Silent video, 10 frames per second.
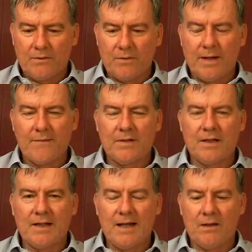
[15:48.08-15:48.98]
throughout that
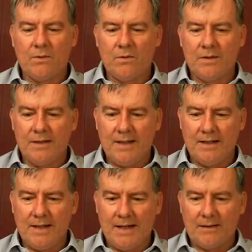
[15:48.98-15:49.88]
the landlord
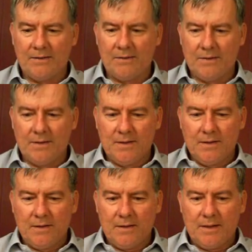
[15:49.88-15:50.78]
had acted
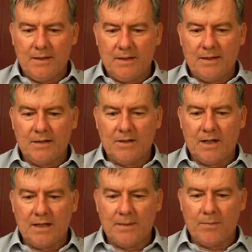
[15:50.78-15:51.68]
in an
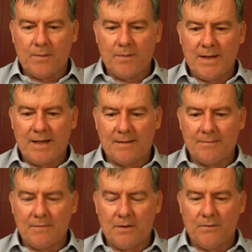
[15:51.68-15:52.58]
entirely proper manner,
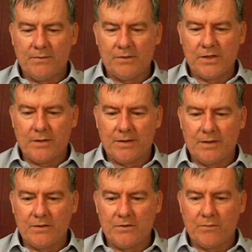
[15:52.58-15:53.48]
often showing
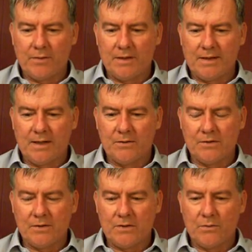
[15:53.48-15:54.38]
considerable
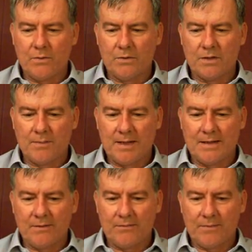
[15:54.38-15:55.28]
indulgence towards the
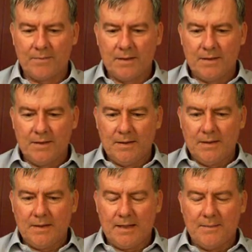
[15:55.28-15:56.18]
plaintiff.
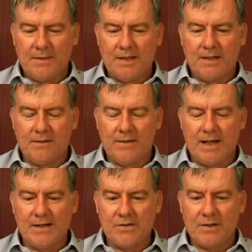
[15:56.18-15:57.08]
And in particular,
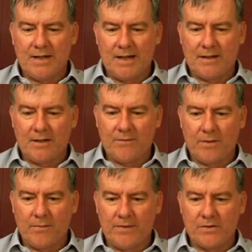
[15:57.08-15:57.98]
the agent had acted in a
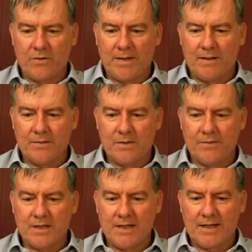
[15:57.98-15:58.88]
very professional manner, was
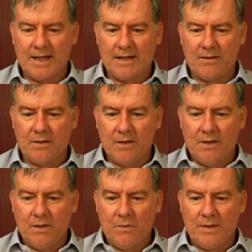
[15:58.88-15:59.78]
obviously a candid
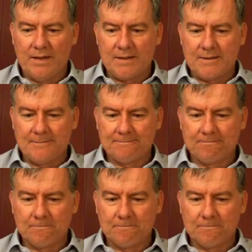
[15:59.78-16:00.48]
witness.